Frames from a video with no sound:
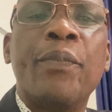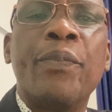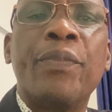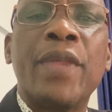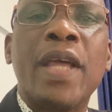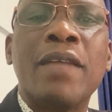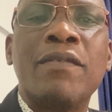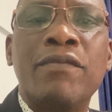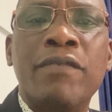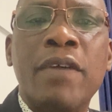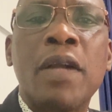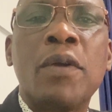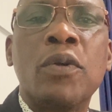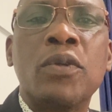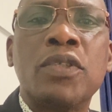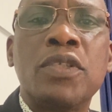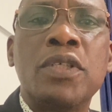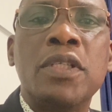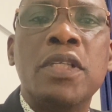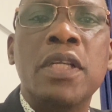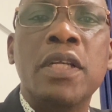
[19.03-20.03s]
and
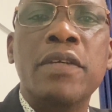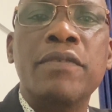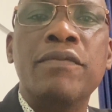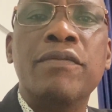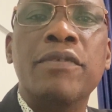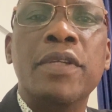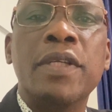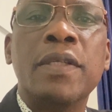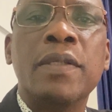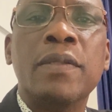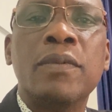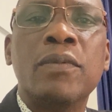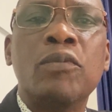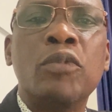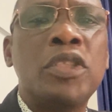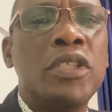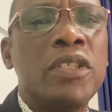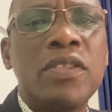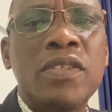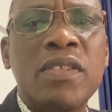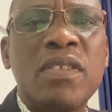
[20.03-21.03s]
faculty delivery,
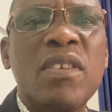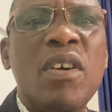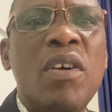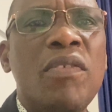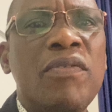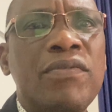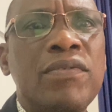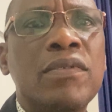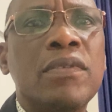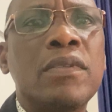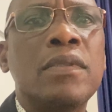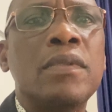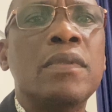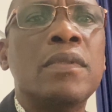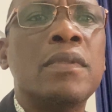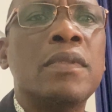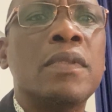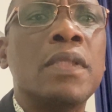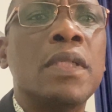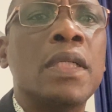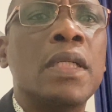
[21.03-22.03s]
which is often
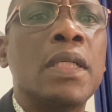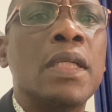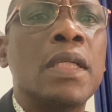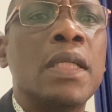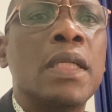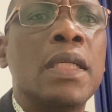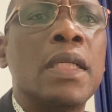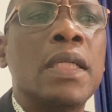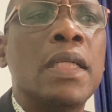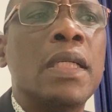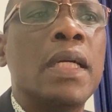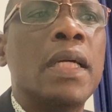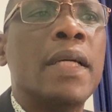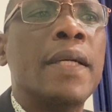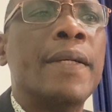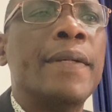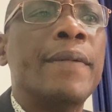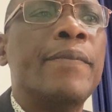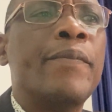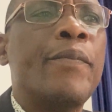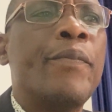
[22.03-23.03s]

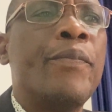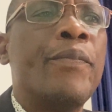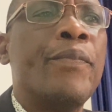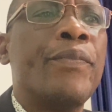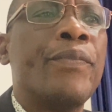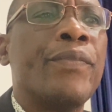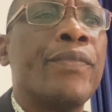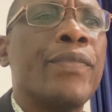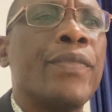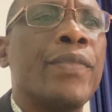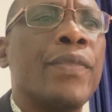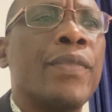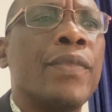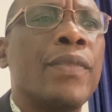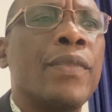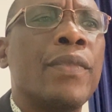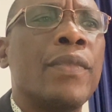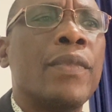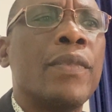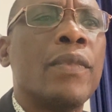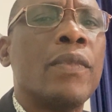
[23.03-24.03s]
um,
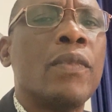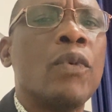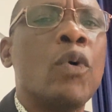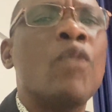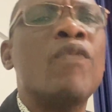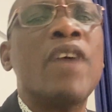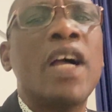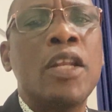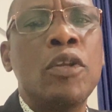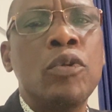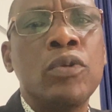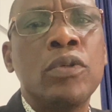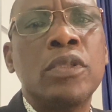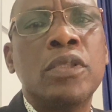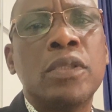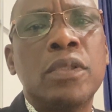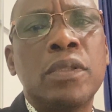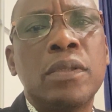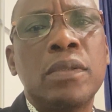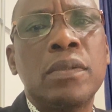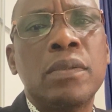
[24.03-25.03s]

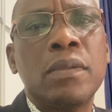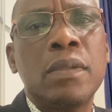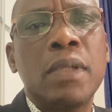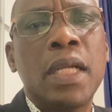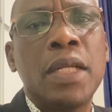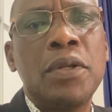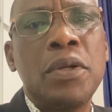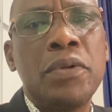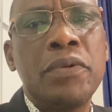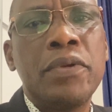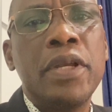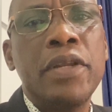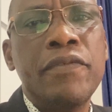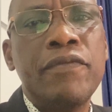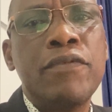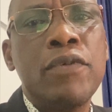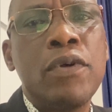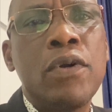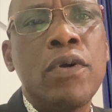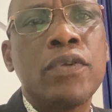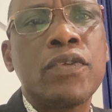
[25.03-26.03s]
overlooked and not really
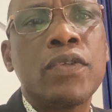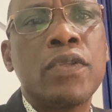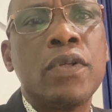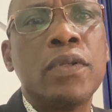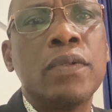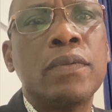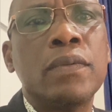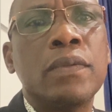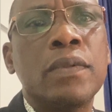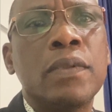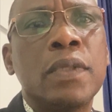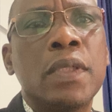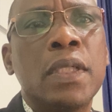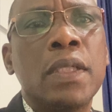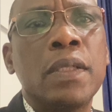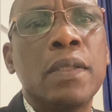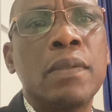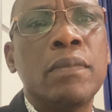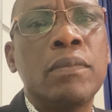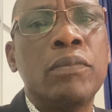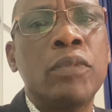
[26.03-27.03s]
focused on,
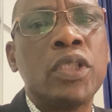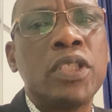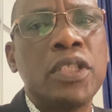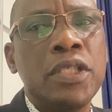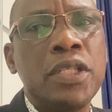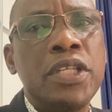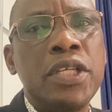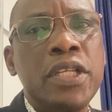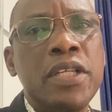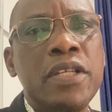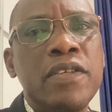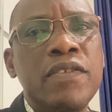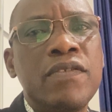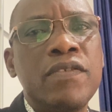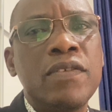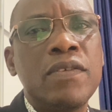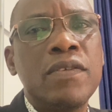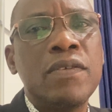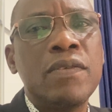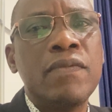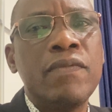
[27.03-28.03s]
but indeed
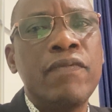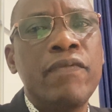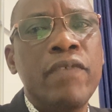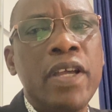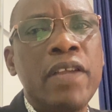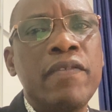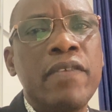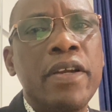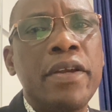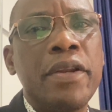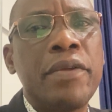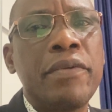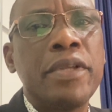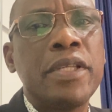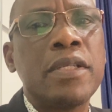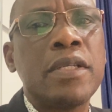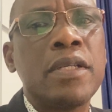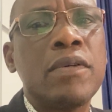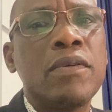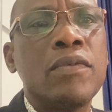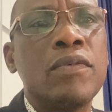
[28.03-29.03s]
is very, very
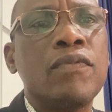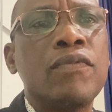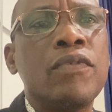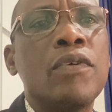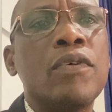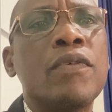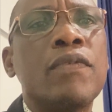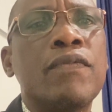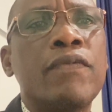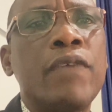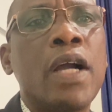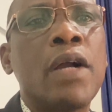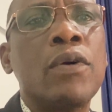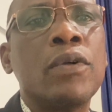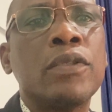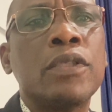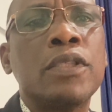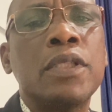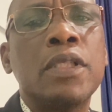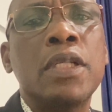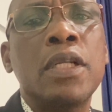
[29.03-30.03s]
critical for
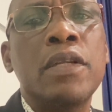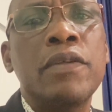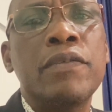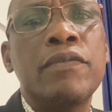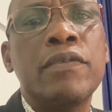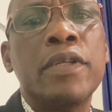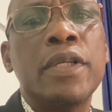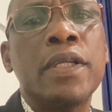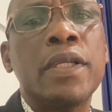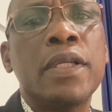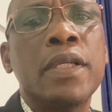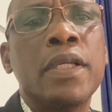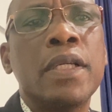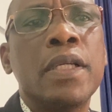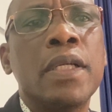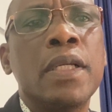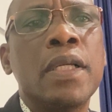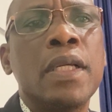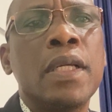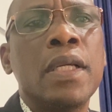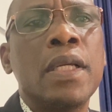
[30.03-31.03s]
faculty delivery.
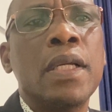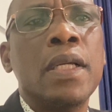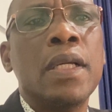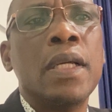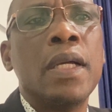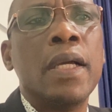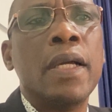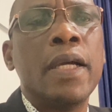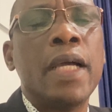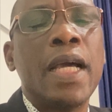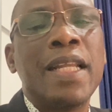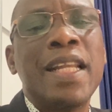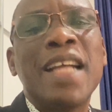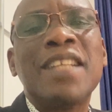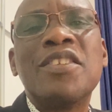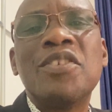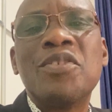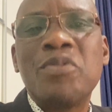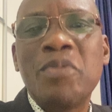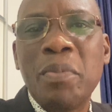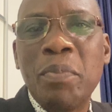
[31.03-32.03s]
And
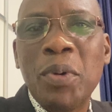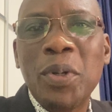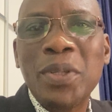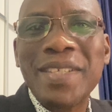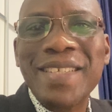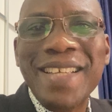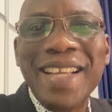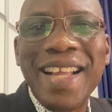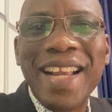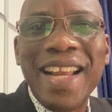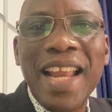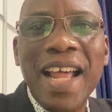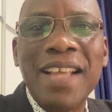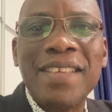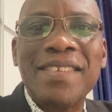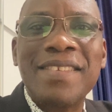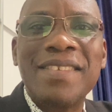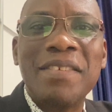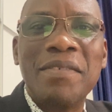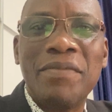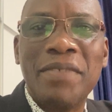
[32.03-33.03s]
that is reporting
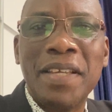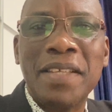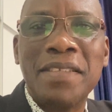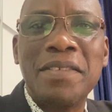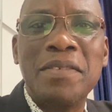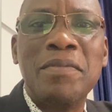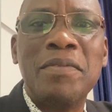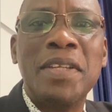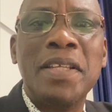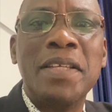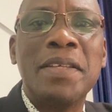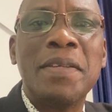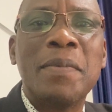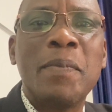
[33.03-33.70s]
class effectively.